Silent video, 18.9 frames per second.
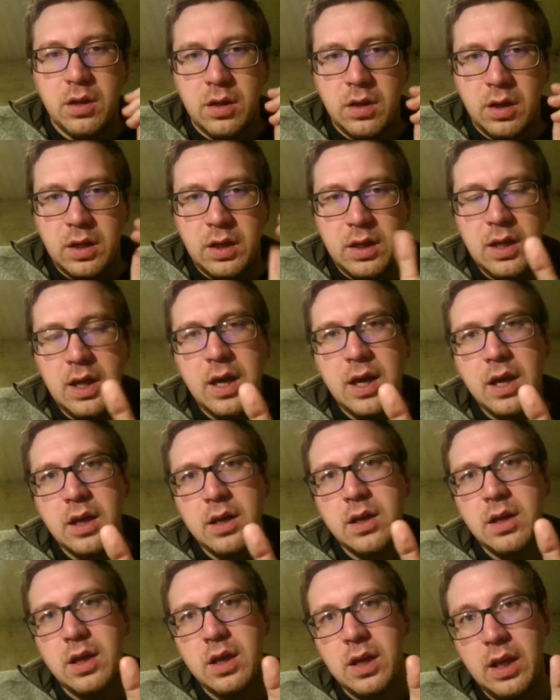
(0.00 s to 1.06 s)

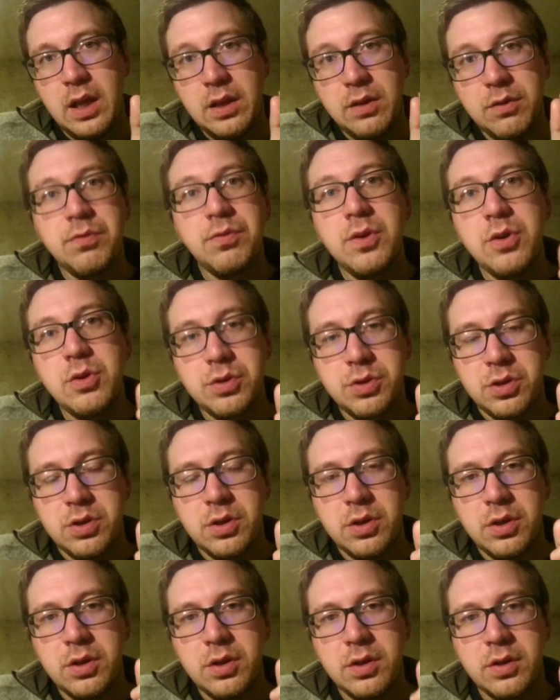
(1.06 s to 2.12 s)
Again, in the
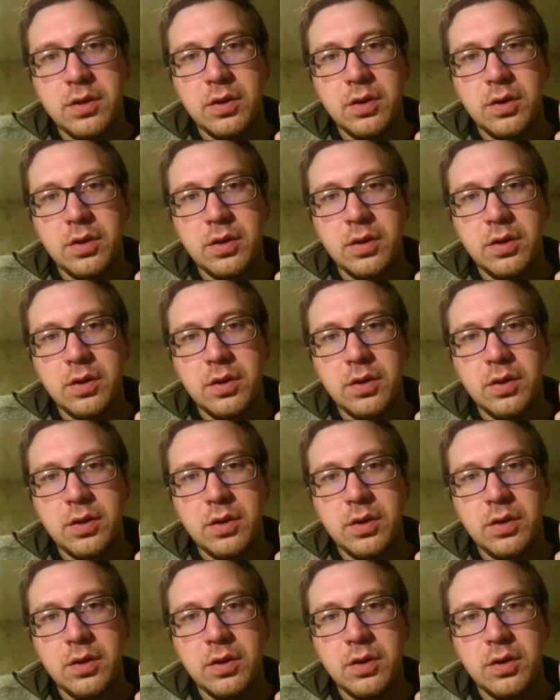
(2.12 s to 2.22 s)
future,